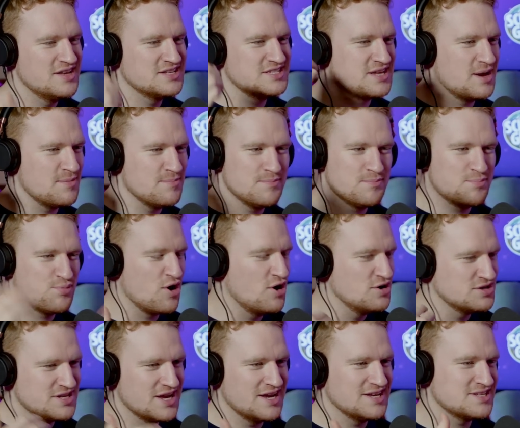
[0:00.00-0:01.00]
Some
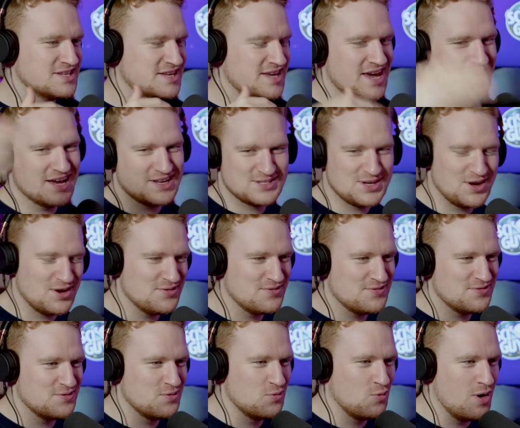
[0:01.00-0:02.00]
process kicks
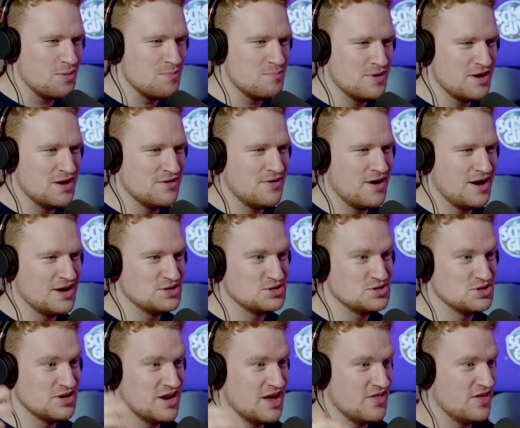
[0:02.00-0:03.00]
off one bit of
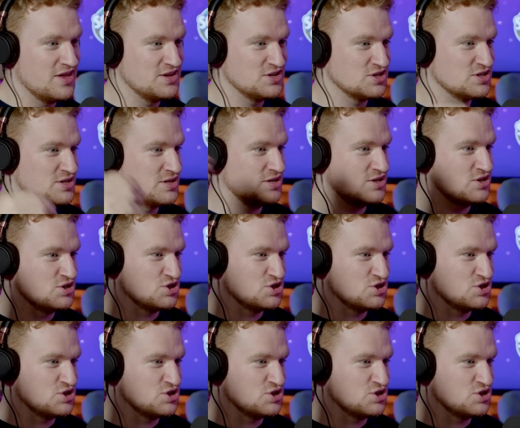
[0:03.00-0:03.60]
hydrogen and then just